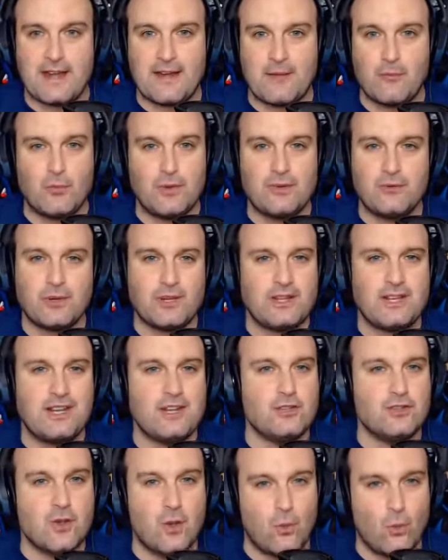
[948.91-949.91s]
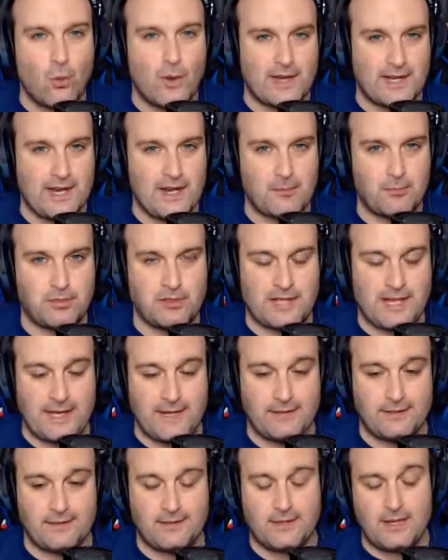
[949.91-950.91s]
And we really didn't know what he had
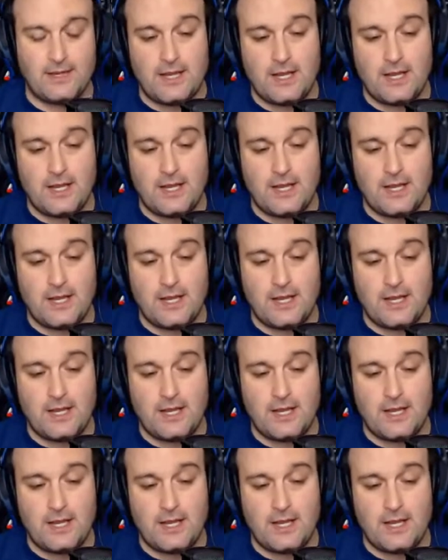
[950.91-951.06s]
planned.